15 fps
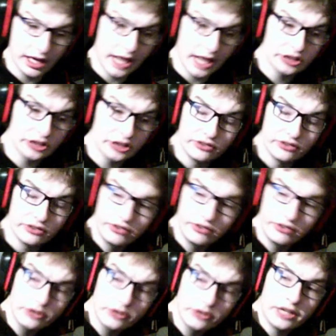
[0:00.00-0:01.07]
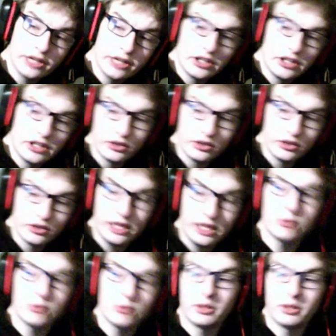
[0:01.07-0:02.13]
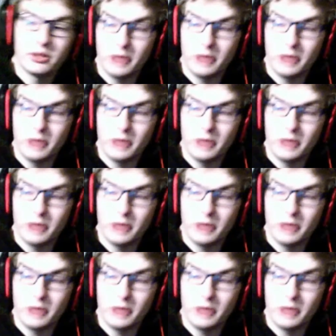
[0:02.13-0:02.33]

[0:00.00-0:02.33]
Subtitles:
feel like you're there with me.